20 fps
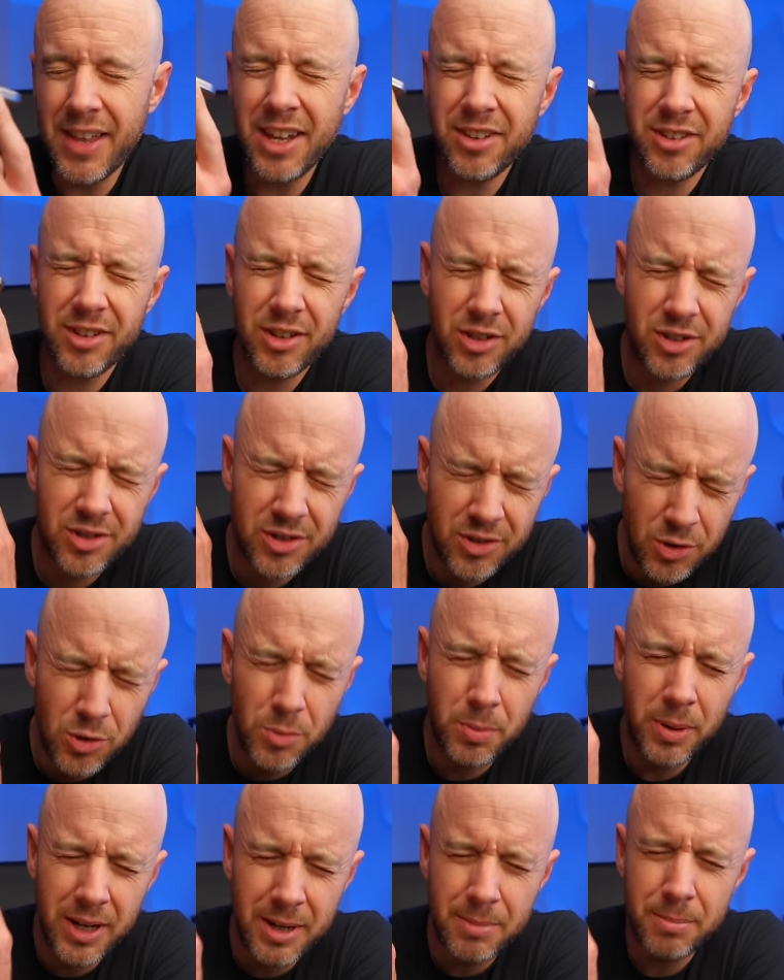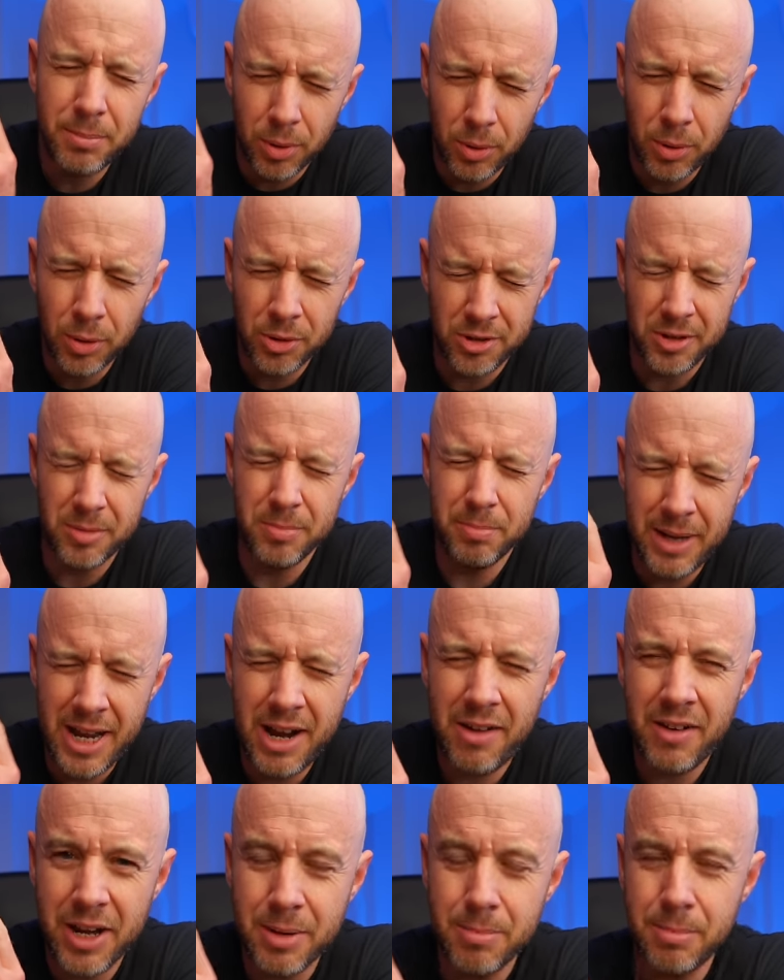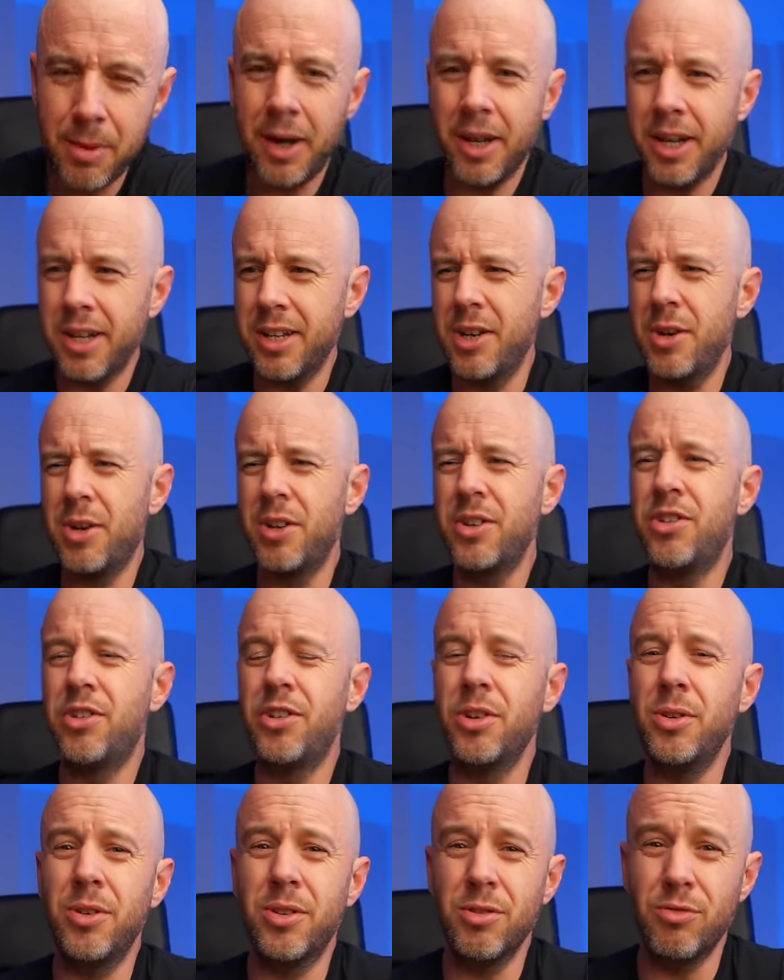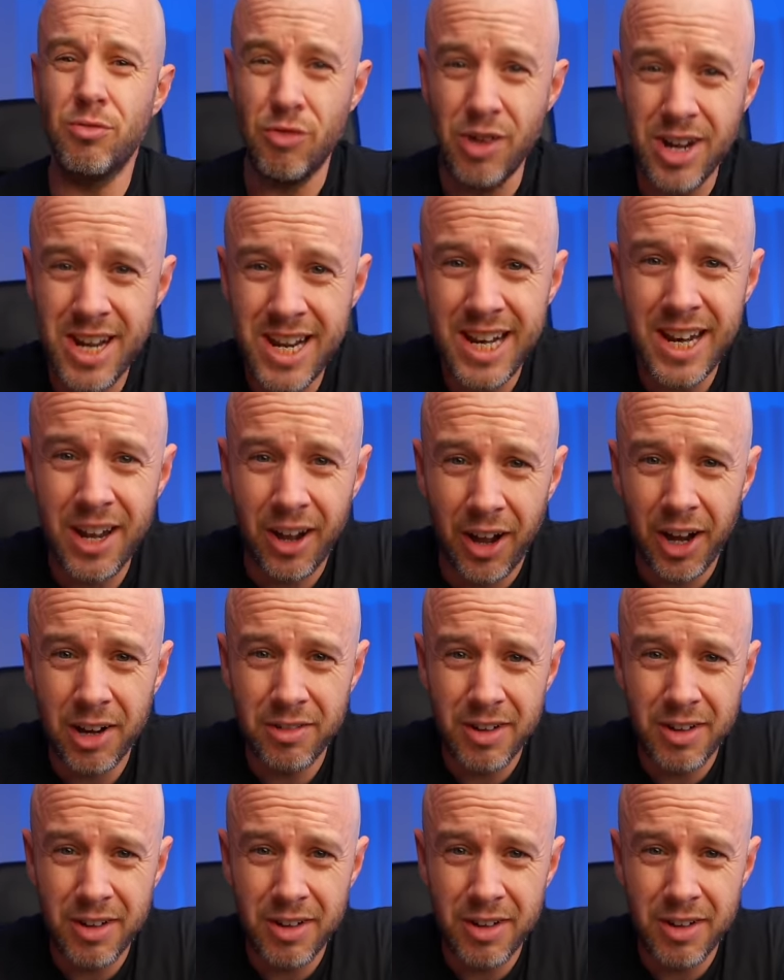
that's super important, bearing in mind you can shoot really high